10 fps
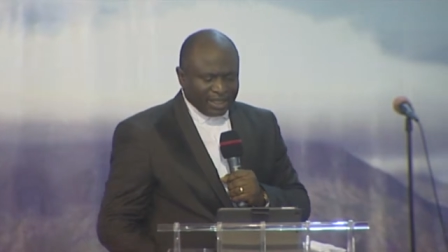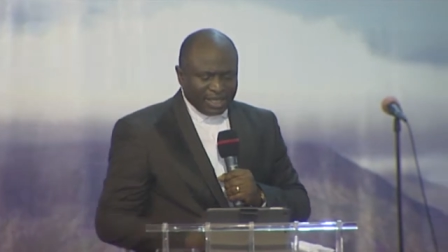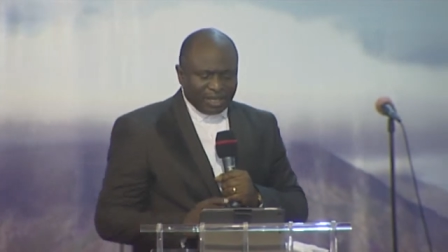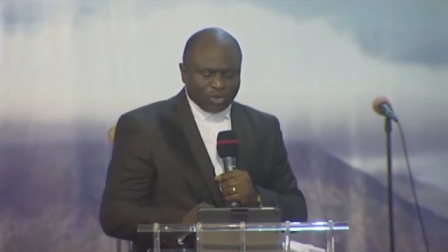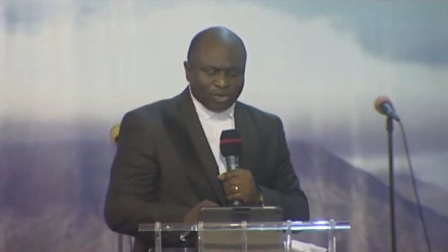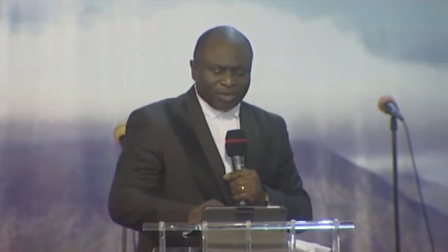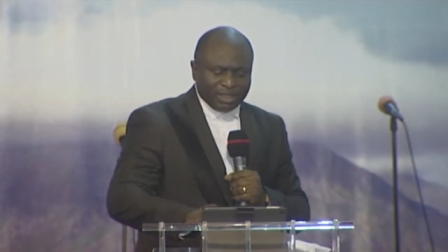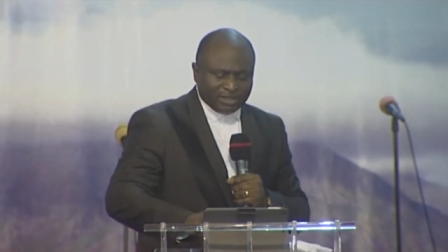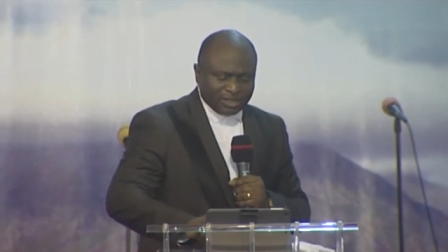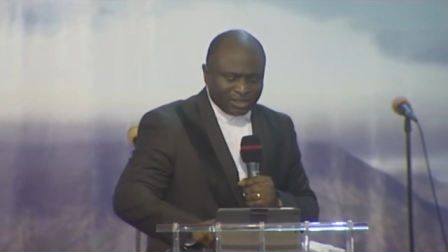Now, two
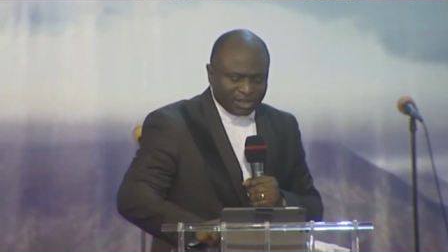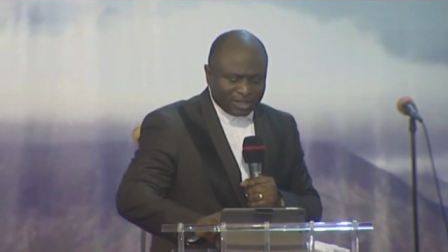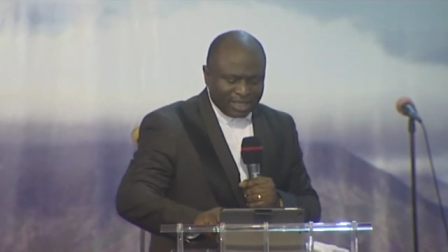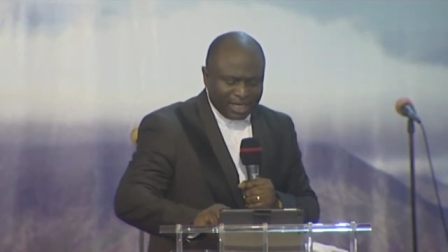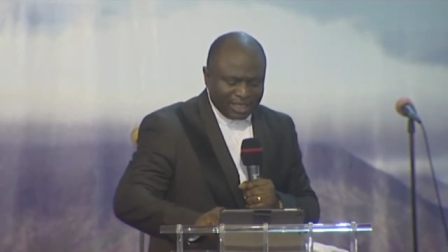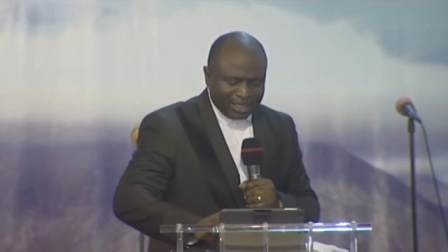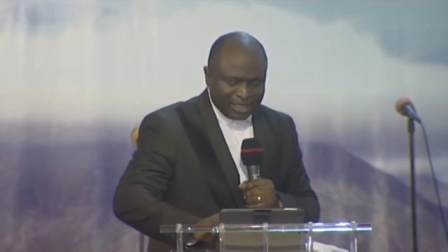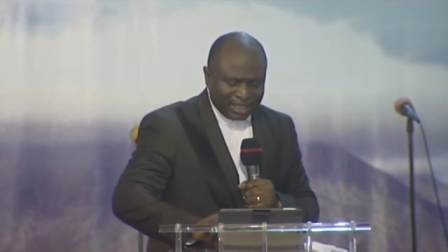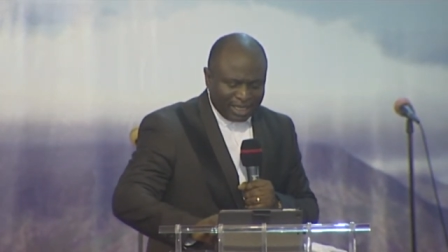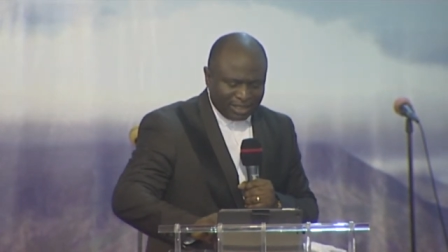things Jesus said
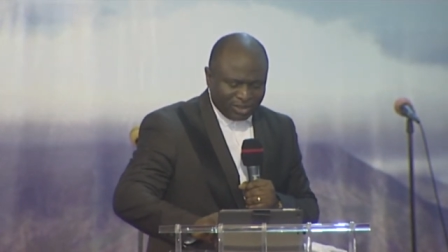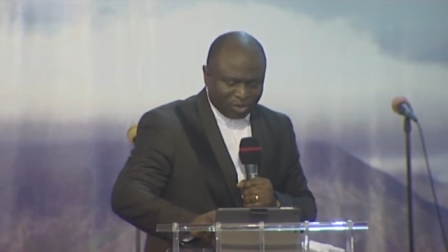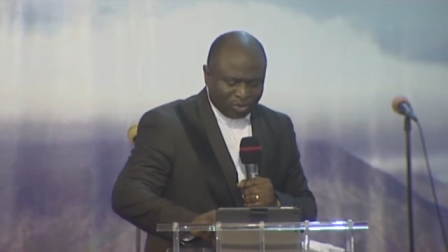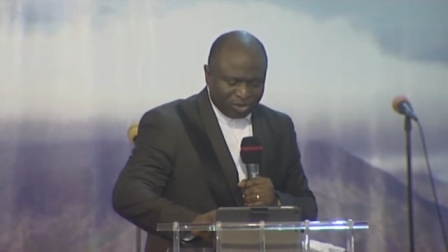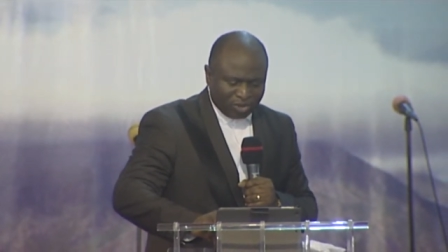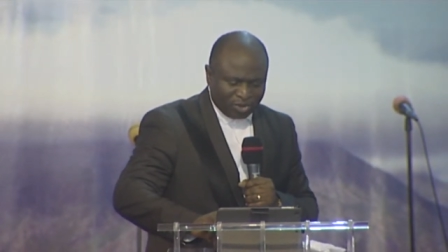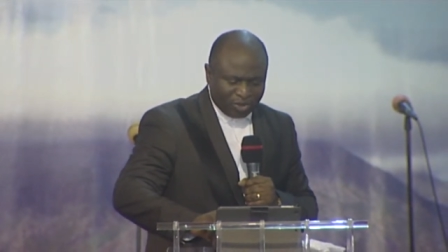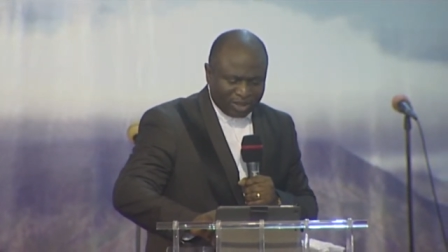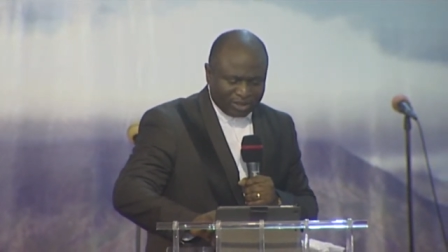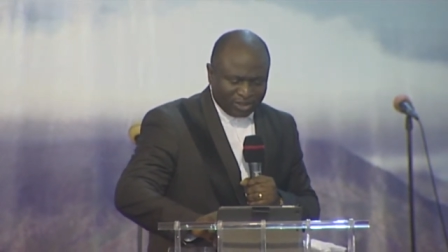that I just want to draw
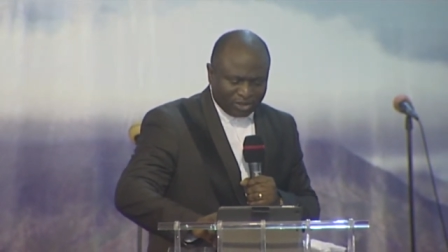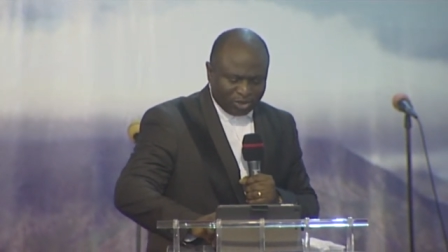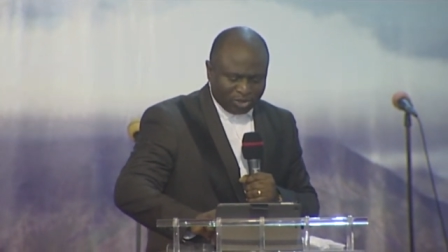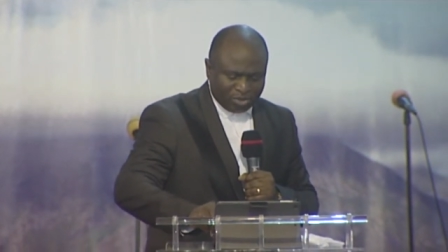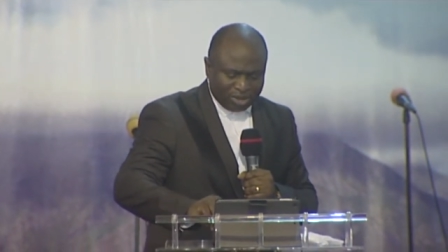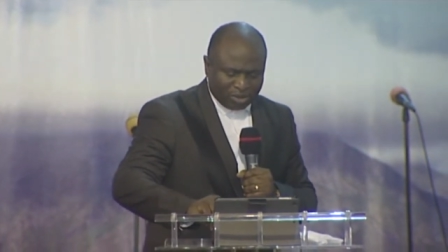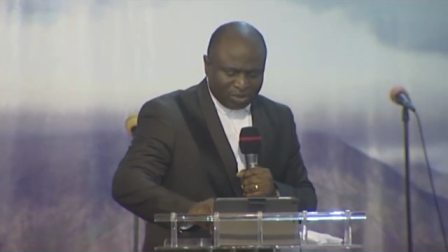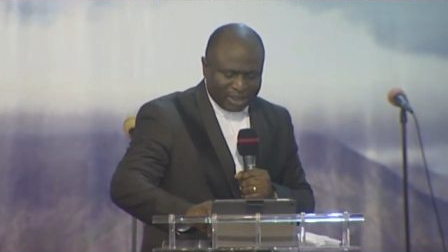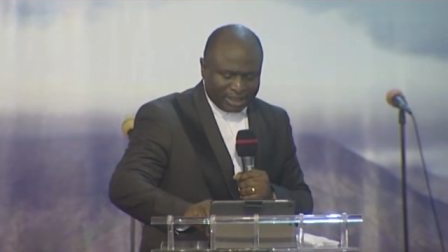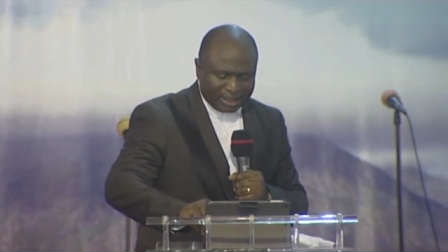your attention to real
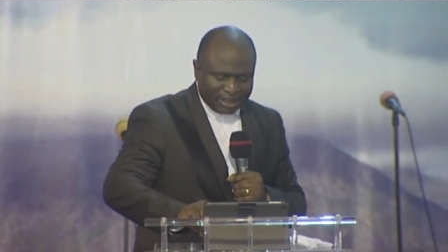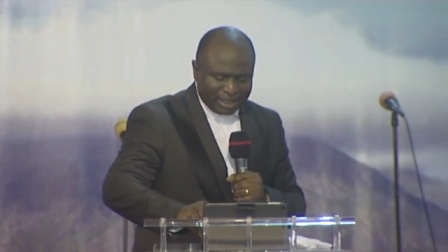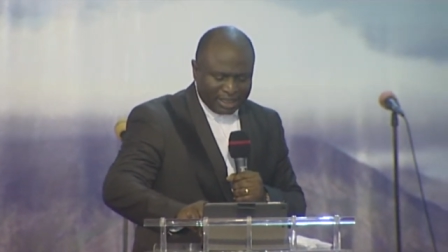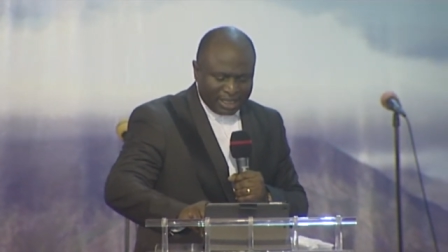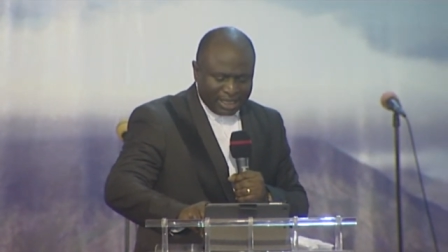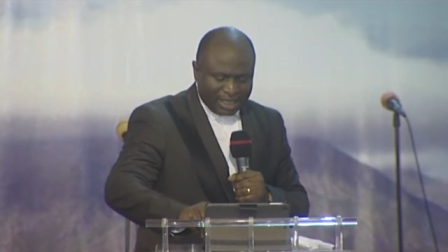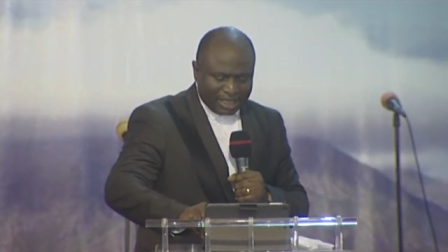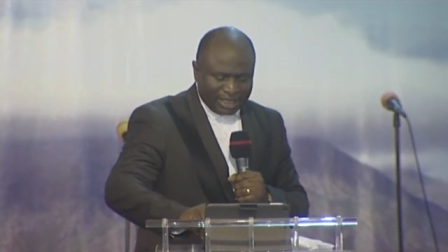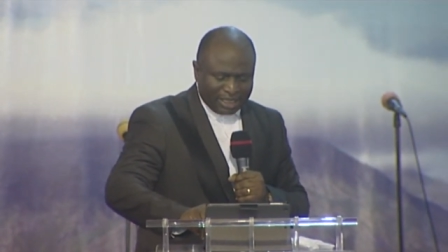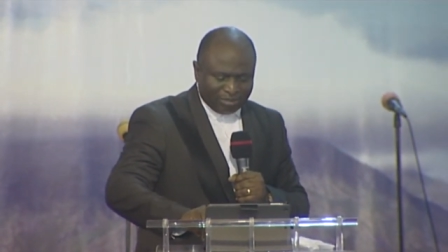quick,
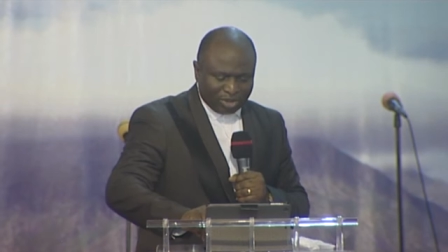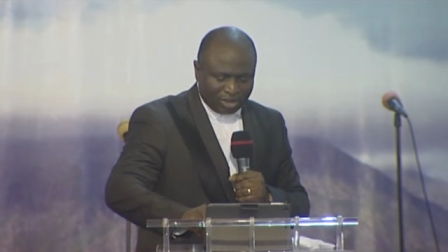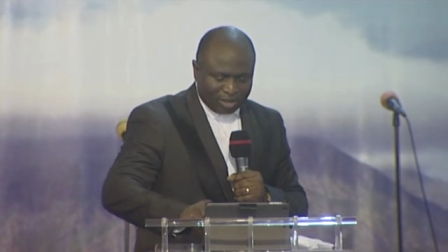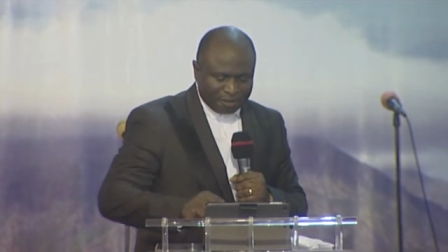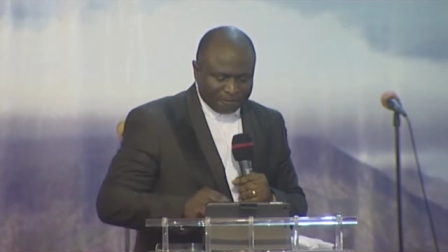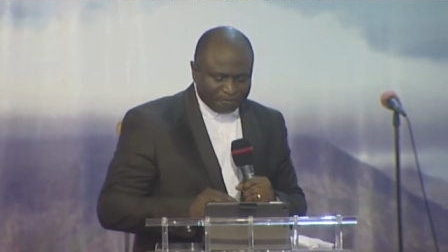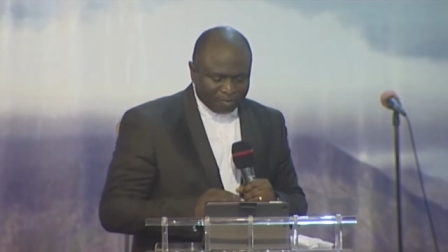and then I'm done.